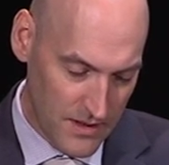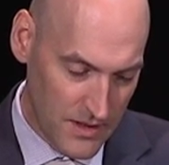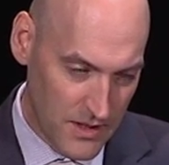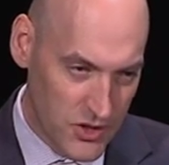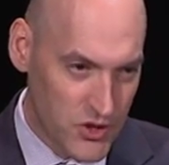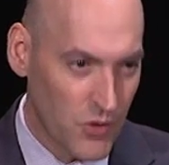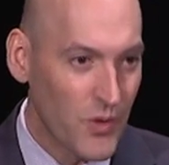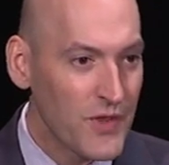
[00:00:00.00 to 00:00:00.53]

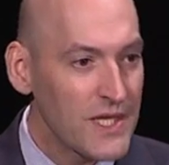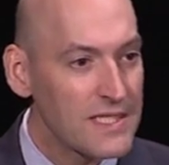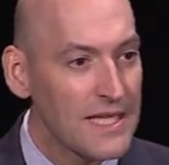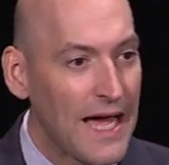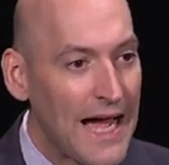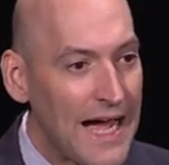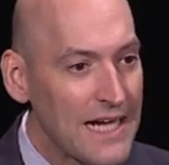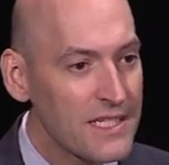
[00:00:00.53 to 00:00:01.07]
So what this
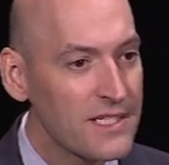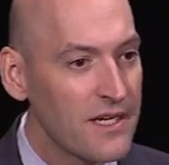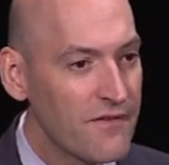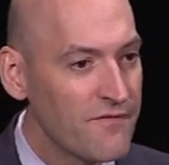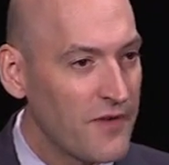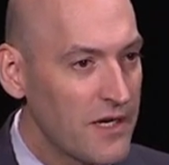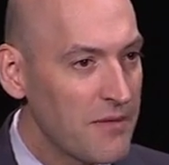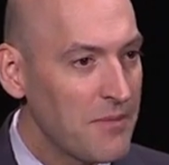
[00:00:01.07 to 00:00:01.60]
accident
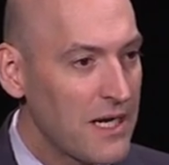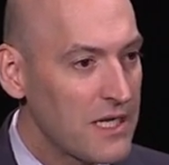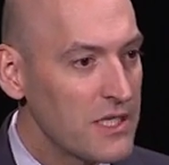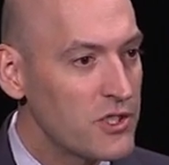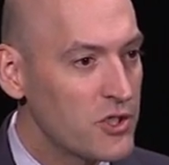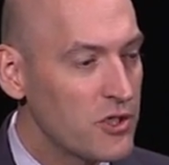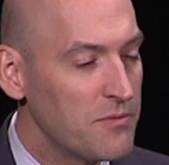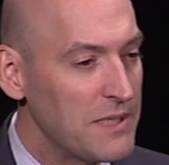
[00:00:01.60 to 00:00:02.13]
fundamentally
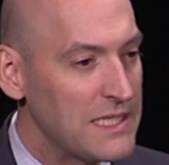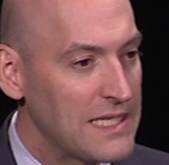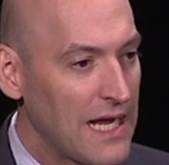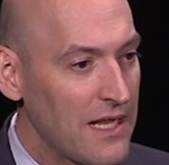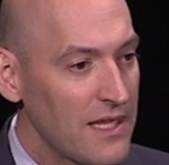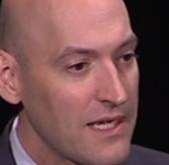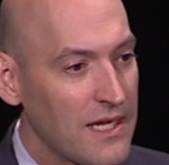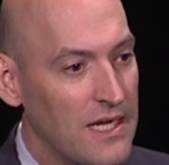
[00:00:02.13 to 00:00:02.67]
should be
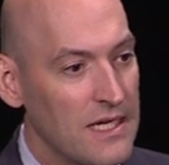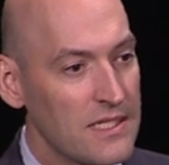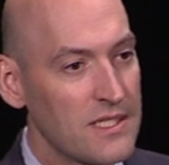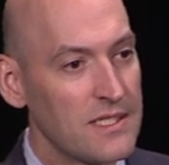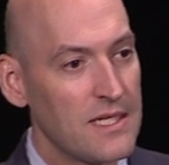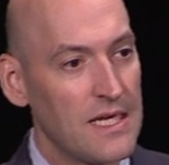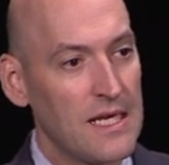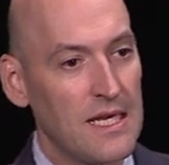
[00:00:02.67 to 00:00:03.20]
telling us
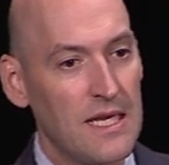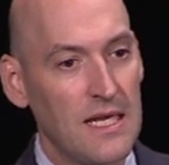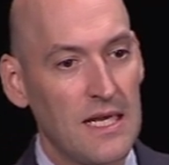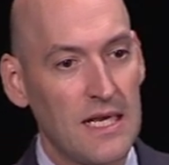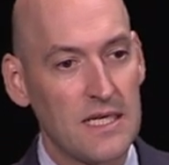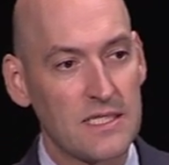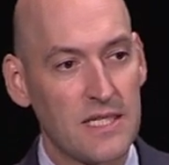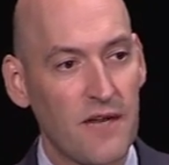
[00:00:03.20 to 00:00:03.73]

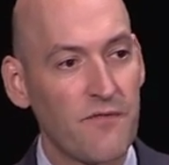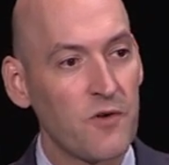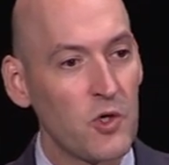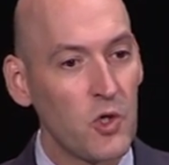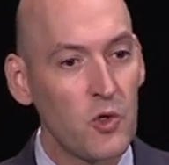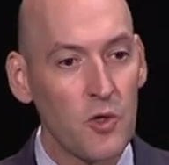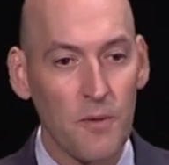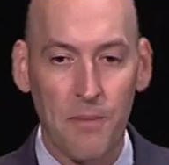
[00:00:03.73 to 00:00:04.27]
is that for
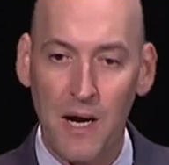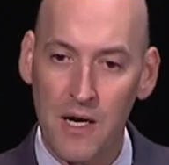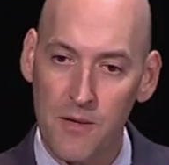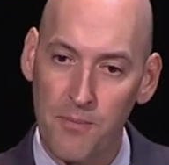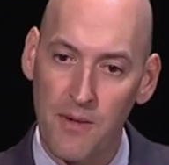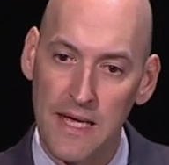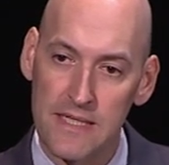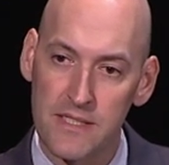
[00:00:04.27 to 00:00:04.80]
nuclear power
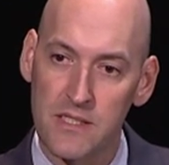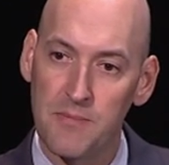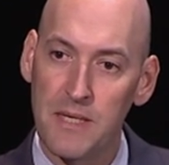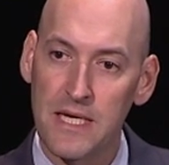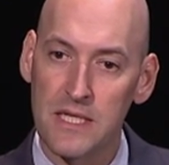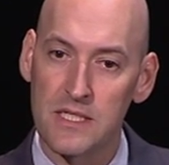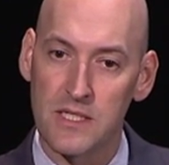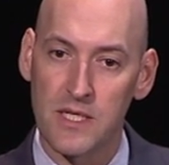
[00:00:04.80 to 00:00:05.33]
plants to be
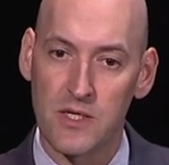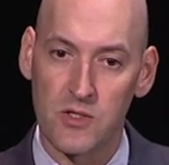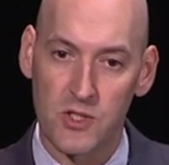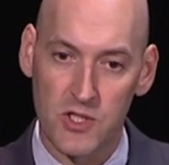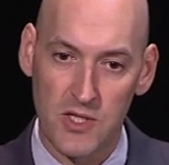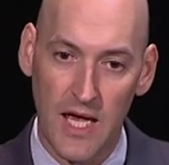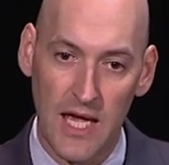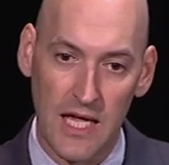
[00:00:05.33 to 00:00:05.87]
considered
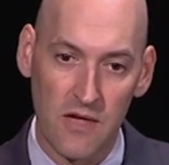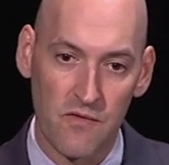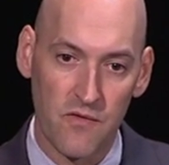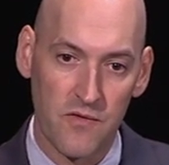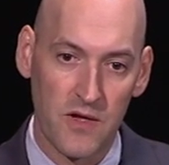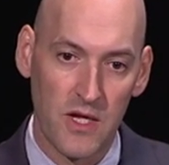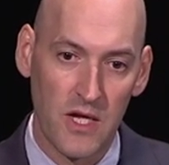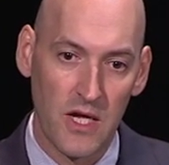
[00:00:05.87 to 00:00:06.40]
safe,
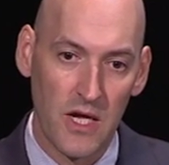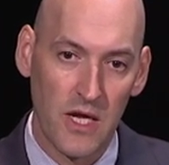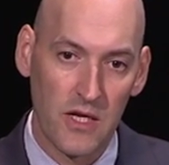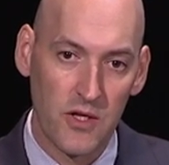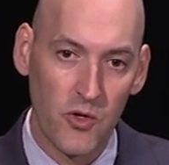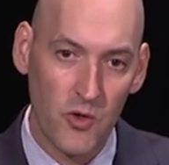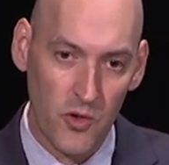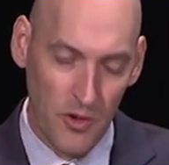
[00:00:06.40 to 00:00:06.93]

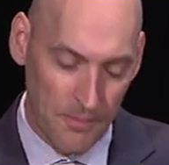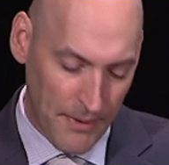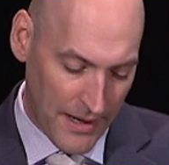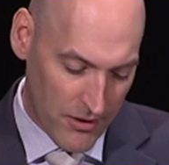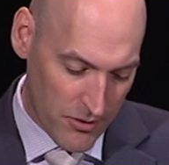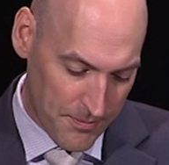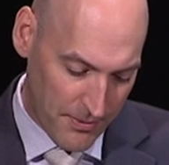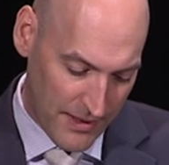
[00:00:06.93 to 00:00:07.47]
nuclear
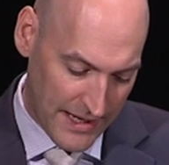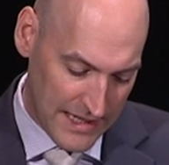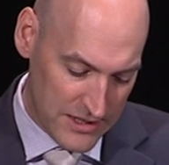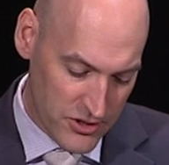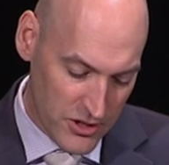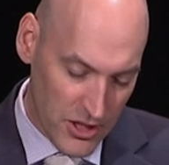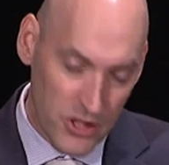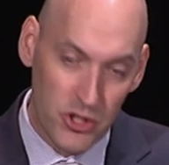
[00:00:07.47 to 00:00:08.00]
power
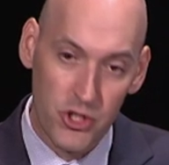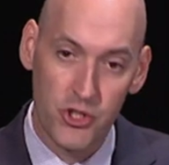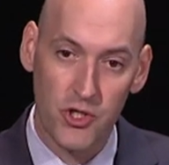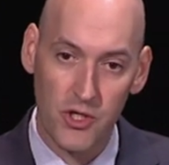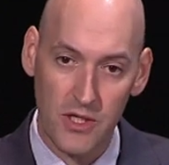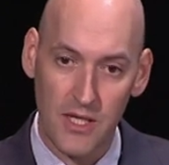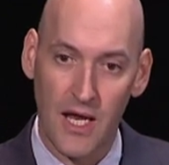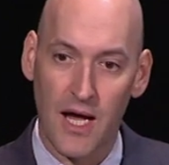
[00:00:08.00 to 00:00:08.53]
plants
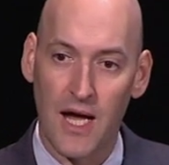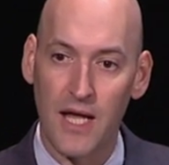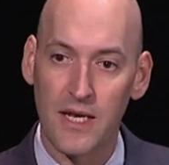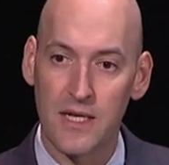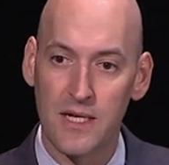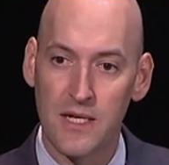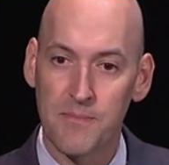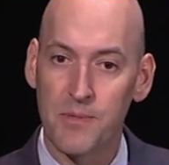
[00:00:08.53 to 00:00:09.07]
should not
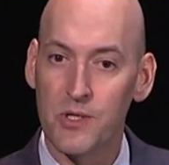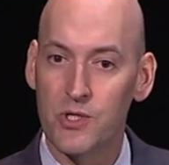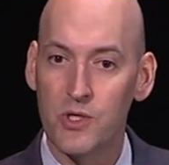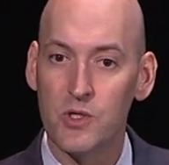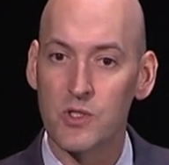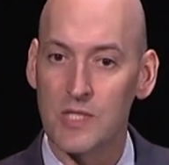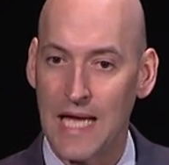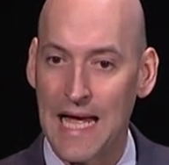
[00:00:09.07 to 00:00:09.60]

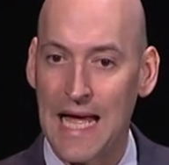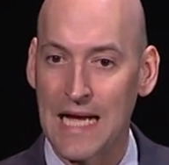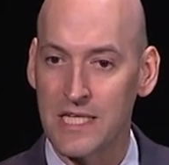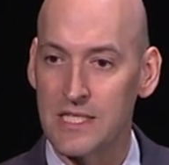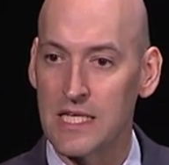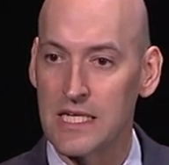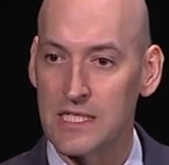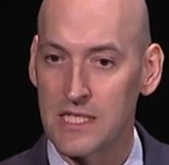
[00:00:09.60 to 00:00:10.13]
produce
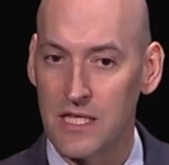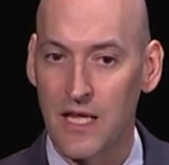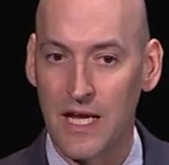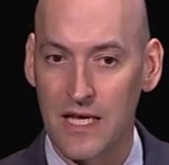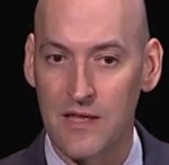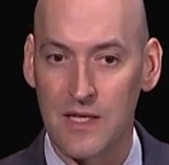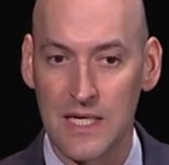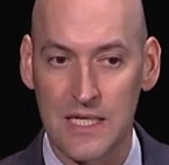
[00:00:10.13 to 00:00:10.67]
accidents
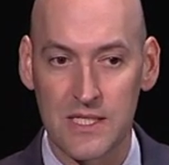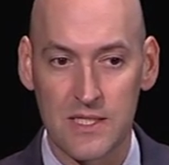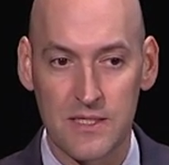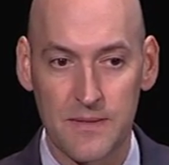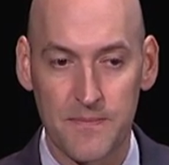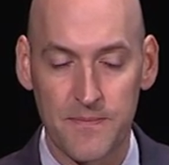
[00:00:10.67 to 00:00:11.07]
like this.